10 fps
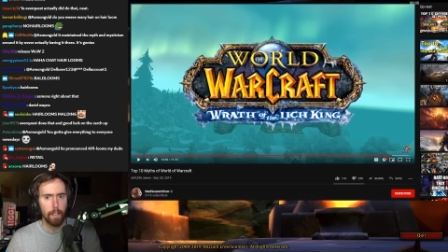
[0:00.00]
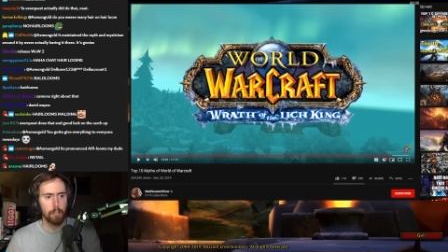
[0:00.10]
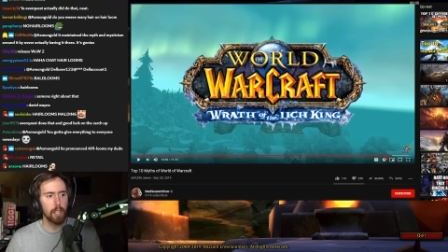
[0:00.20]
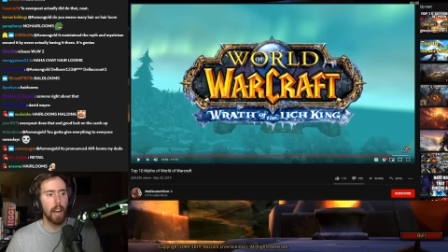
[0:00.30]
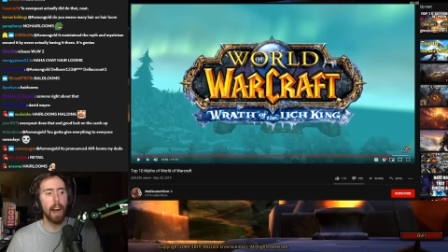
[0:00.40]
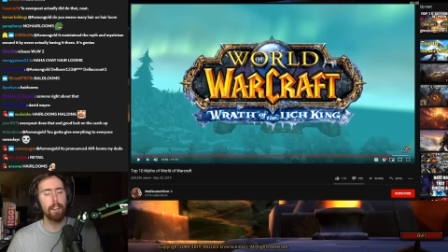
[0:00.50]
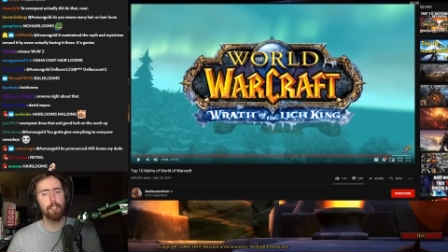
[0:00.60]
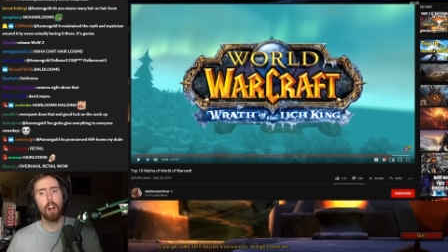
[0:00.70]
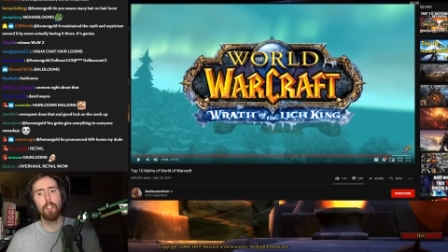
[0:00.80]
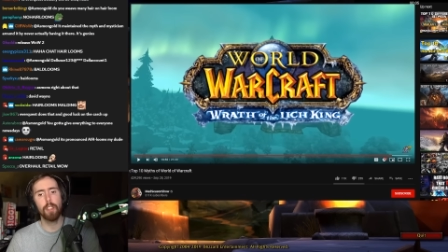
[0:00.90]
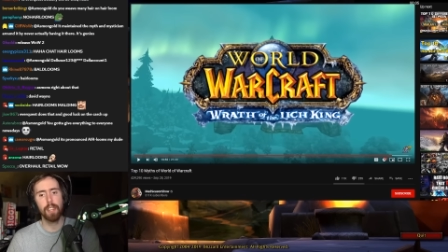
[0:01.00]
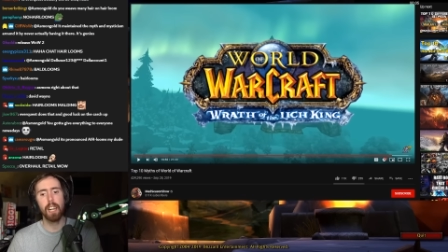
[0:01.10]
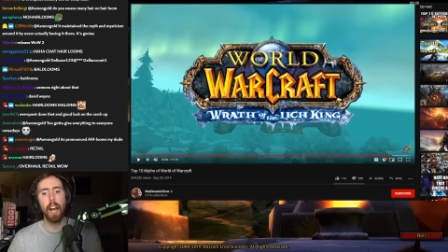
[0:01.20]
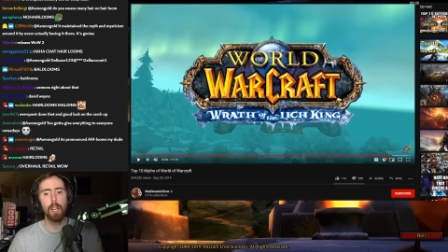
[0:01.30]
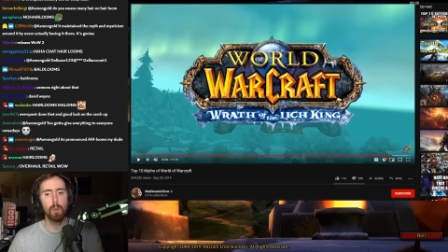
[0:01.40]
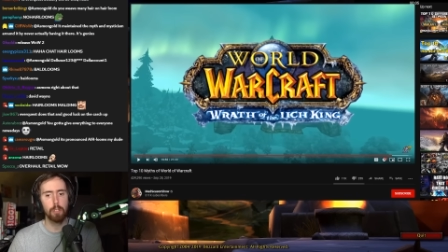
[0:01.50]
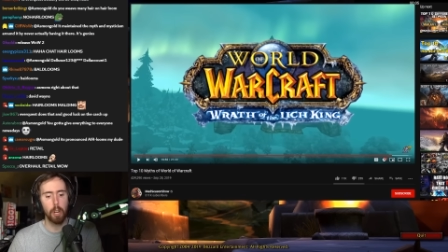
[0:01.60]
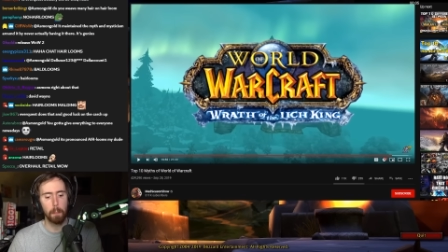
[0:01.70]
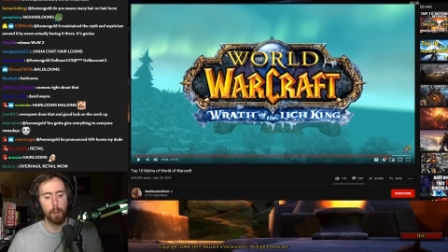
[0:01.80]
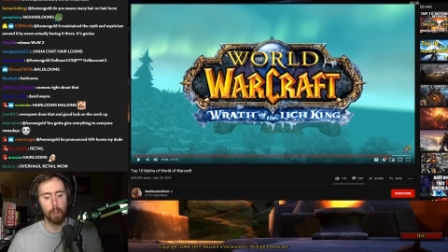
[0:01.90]
See, I thought that the guy who was going
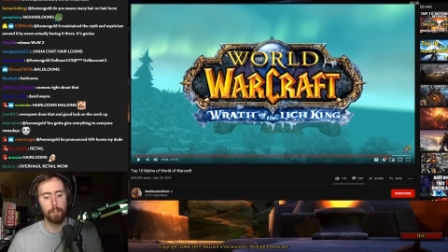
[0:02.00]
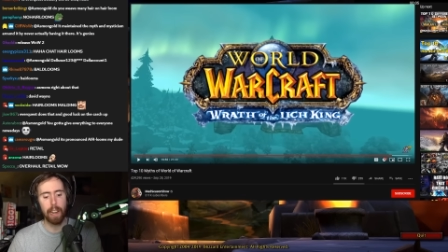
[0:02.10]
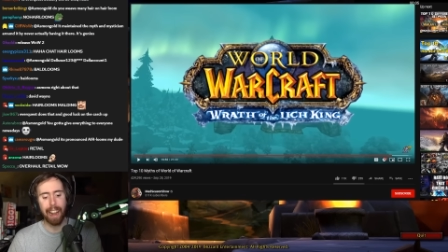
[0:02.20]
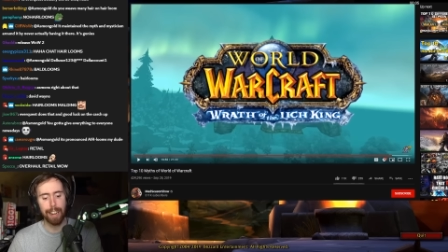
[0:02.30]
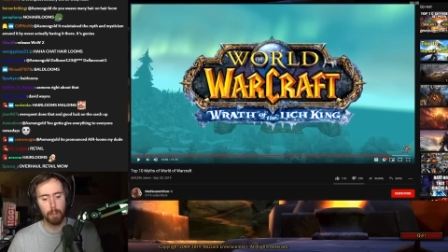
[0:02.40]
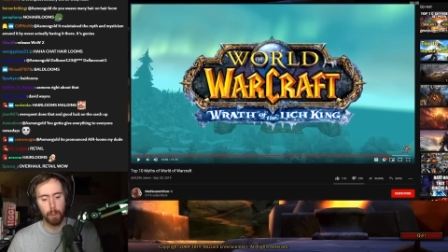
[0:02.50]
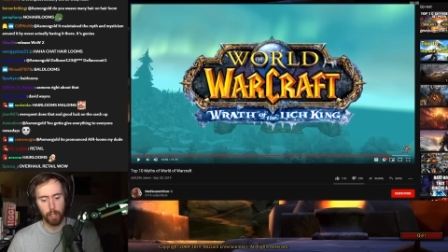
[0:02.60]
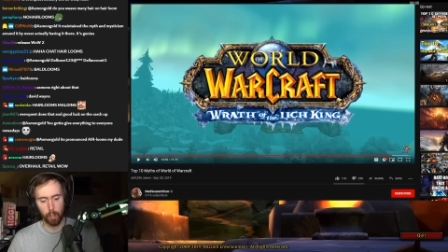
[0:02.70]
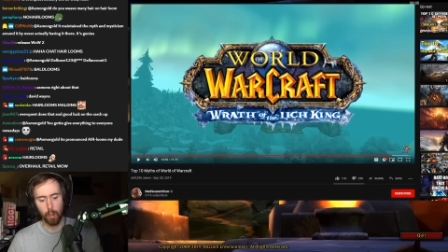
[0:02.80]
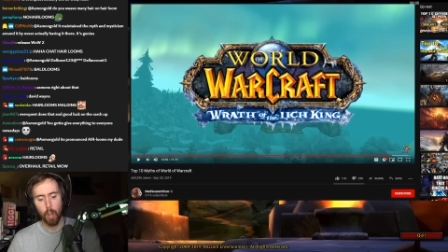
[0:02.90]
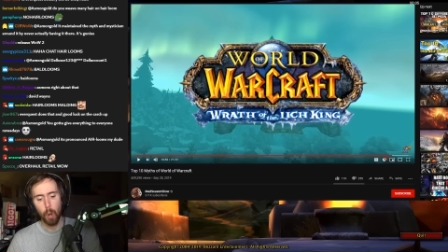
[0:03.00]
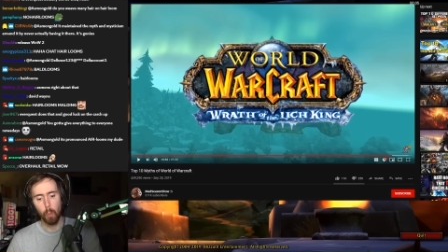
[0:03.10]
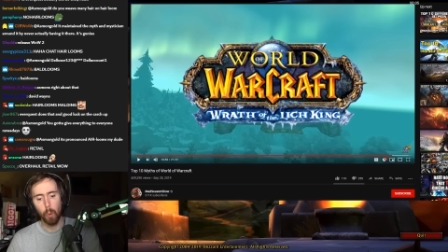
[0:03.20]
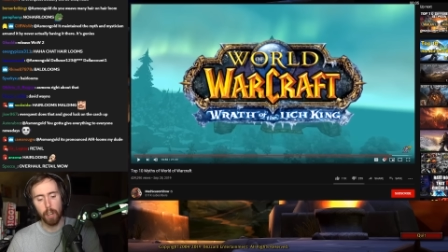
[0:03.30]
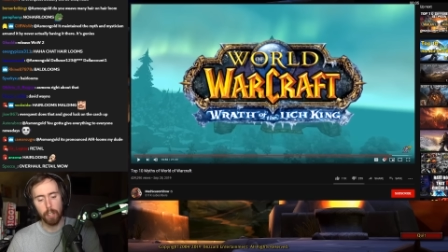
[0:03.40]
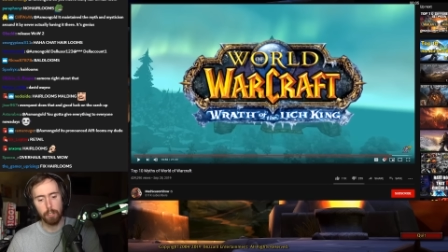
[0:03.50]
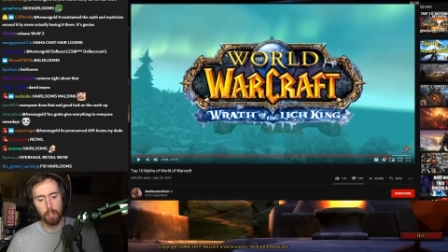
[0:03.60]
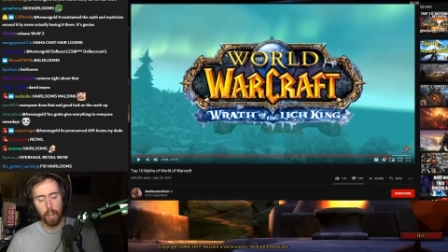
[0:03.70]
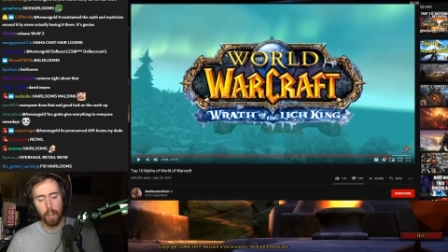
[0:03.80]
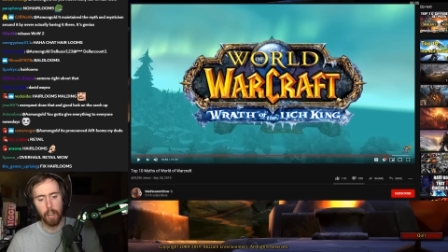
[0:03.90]
to purify Ashbringer was
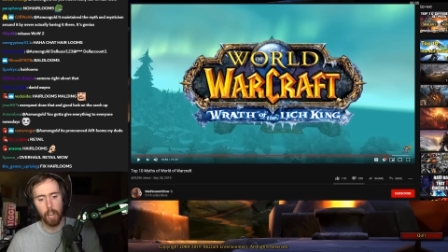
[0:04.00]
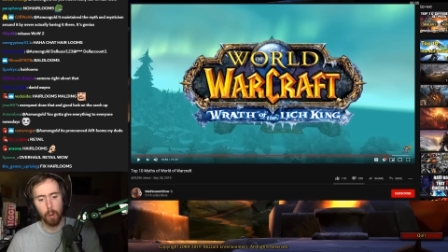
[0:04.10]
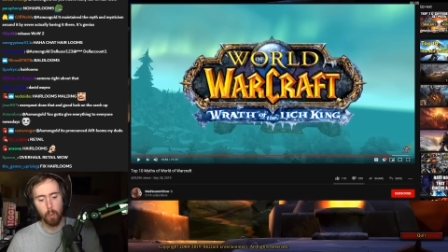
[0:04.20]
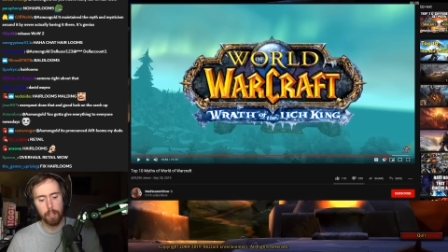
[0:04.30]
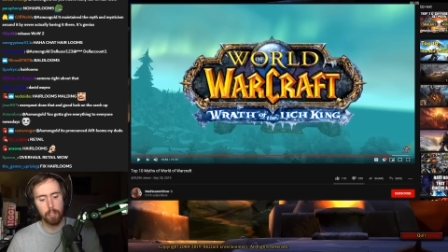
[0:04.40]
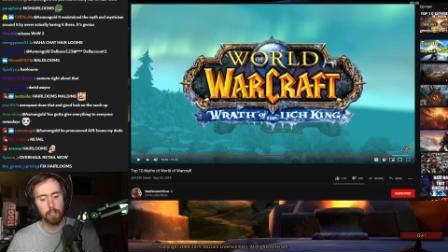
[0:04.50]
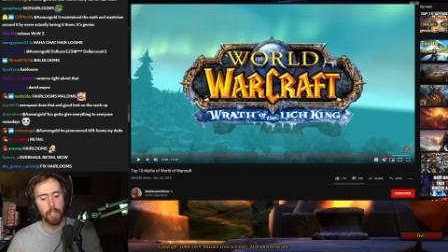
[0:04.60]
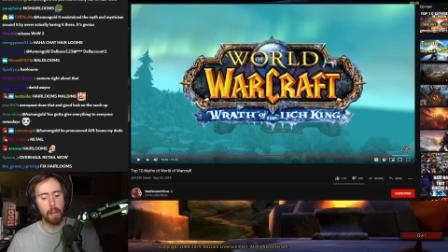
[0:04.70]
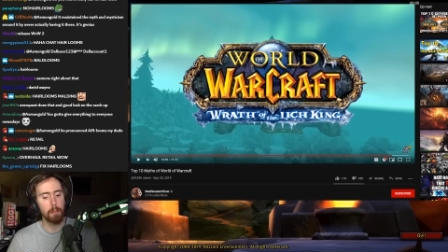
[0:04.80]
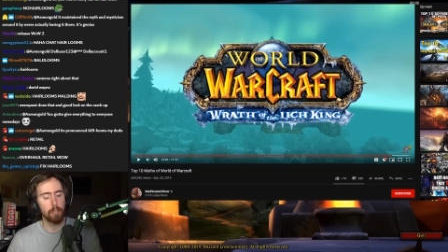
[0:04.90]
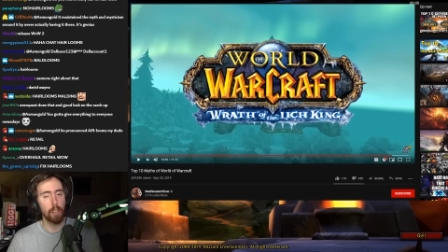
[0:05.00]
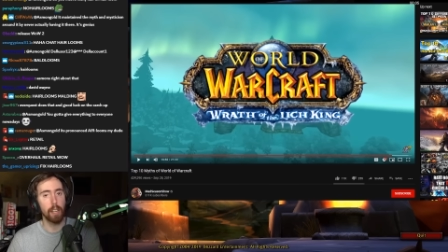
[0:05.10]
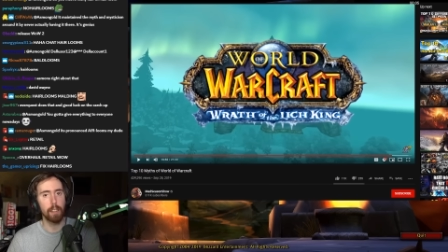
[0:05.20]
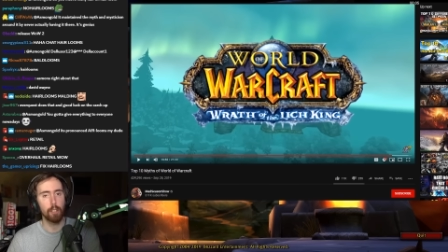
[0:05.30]
uh, what's his name's son,